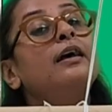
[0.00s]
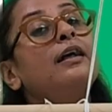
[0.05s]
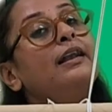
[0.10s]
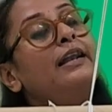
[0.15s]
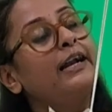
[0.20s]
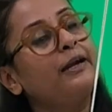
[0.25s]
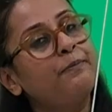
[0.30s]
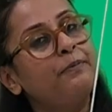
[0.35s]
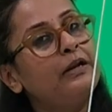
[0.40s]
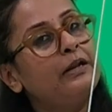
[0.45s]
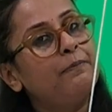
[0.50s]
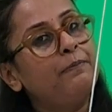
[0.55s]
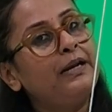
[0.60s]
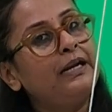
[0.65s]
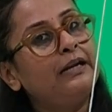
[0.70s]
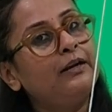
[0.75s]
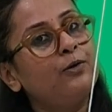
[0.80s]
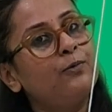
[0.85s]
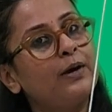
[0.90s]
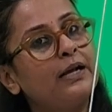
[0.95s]
Let me repeat
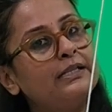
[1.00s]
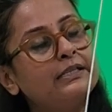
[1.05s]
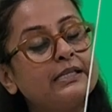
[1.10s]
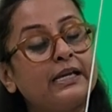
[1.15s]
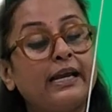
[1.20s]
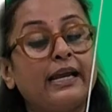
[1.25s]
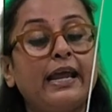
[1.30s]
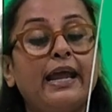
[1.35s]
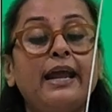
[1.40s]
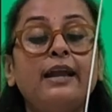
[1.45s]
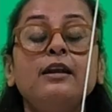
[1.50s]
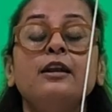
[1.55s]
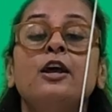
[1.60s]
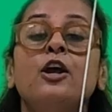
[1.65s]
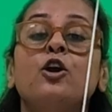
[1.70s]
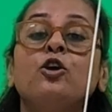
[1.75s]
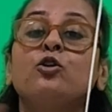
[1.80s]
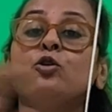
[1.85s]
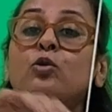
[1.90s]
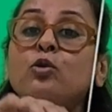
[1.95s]
it once again.
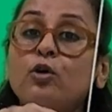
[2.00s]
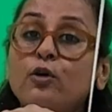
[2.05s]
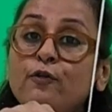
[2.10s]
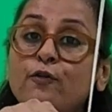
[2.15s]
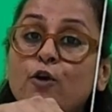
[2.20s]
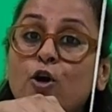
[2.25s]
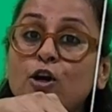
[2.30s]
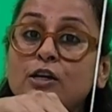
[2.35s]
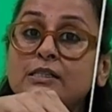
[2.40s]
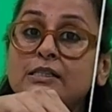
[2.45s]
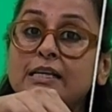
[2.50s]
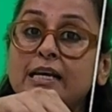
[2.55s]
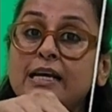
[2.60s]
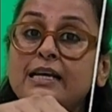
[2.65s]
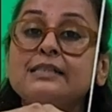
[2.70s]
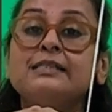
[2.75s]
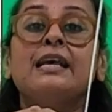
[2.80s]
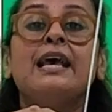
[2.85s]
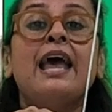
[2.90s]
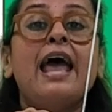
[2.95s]
Two
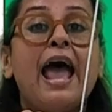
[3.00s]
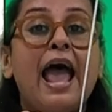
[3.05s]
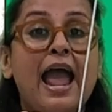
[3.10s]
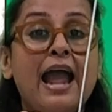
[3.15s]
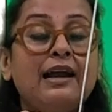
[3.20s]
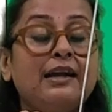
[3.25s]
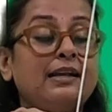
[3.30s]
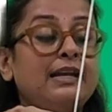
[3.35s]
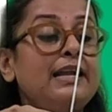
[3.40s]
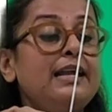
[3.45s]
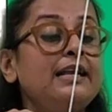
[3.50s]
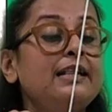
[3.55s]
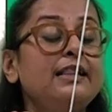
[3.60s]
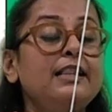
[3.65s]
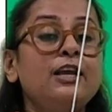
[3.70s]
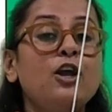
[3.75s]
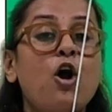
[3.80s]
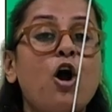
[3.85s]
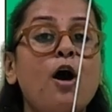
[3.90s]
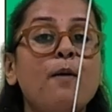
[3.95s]
forces acting in
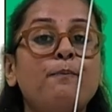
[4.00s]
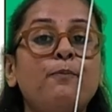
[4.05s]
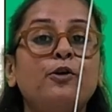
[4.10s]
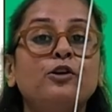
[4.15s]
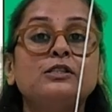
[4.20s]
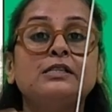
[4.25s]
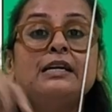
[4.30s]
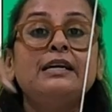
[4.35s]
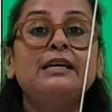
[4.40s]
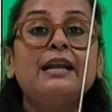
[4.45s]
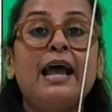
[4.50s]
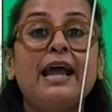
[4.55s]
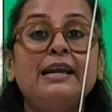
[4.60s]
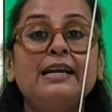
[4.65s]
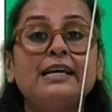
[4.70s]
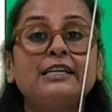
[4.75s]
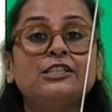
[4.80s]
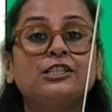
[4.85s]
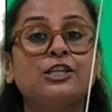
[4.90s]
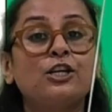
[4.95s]
the opposite
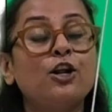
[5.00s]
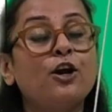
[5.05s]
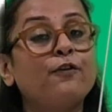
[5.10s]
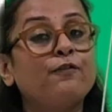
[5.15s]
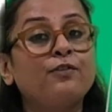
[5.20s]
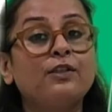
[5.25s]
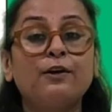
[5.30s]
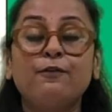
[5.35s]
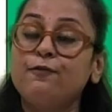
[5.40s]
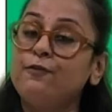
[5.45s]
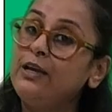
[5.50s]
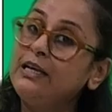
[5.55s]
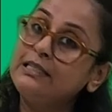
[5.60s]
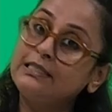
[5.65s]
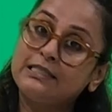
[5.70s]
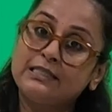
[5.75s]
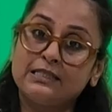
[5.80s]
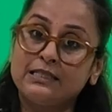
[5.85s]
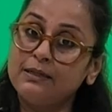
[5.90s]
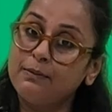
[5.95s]
direction of the
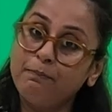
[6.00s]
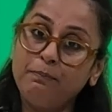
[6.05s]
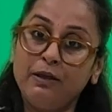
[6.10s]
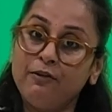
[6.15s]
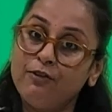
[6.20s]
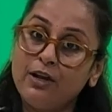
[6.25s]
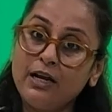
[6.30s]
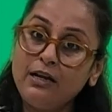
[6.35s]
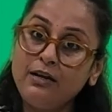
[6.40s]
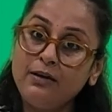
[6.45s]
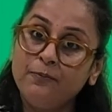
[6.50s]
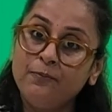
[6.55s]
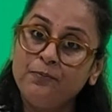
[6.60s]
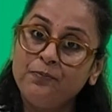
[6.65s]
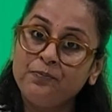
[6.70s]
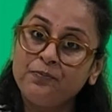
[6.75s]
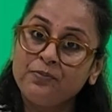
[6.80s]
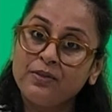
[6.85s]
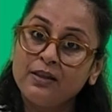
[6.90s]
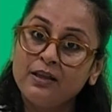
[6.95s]
fixed pivot
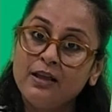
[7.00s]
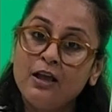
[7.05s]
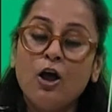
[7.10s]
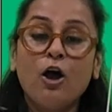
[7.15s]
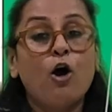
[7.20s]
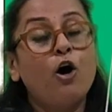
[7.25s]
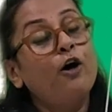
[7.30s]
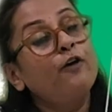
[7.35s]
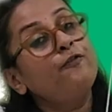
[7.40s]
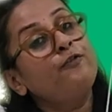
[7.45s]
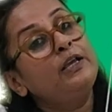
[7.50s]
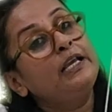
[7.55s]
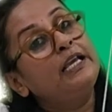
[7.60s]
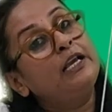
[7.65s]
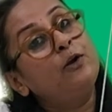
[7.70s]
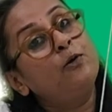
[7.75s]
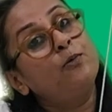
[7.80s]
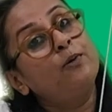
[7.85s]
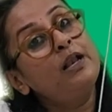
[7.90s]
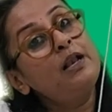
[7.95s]
of
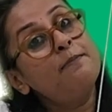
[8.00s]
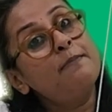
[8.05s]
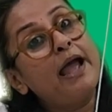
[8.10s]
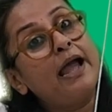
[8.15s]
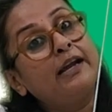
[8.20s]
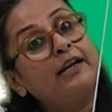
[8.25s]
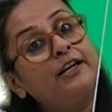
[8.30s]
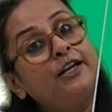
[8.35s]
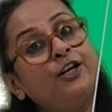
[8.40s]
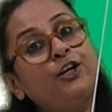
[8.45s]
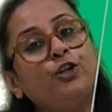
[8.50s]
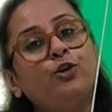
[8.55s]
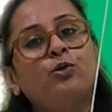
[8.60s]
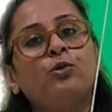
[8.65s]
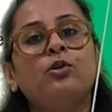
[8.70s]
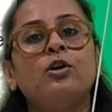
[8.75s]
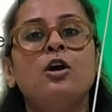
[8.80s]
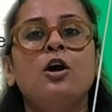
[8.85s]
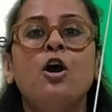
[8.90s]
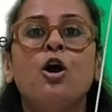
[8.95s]
equal
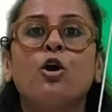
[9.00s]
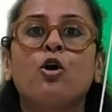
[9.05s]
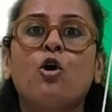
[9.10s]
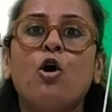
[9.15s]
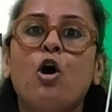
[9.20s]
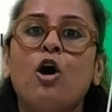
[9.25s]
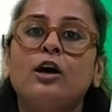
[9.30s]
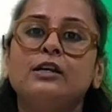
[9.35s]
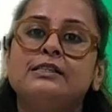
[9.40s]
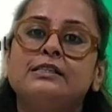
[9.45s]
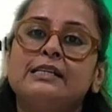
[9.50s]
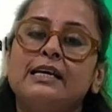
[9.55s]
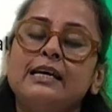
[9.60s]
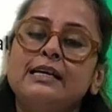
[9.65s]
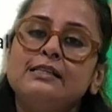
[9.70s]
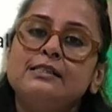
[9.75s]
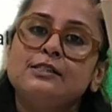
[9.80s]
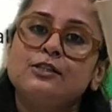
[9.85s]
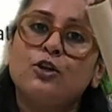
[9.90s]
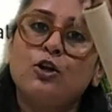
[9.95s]
magnitude
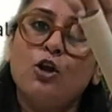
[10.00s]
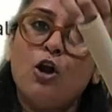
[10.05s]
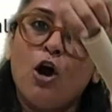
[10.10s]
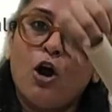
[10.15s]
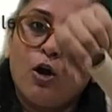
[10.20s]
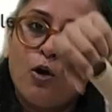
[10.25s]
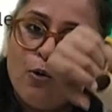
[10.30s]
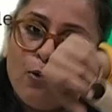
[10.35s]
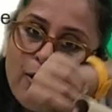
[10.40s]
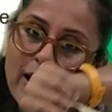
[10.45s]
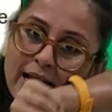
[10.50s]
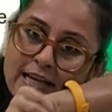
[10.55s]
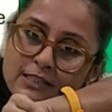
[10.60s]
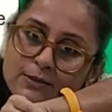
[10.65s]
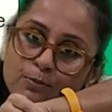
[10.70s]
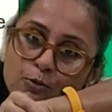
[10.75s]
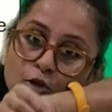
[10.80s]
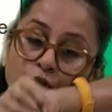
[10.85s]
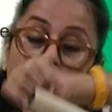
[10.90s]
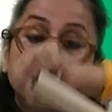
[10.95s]
causes clockwise
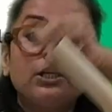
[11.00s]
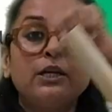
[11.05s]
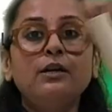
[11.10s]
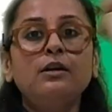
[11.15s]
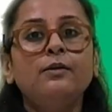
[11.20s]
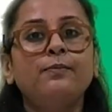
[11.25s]
motion,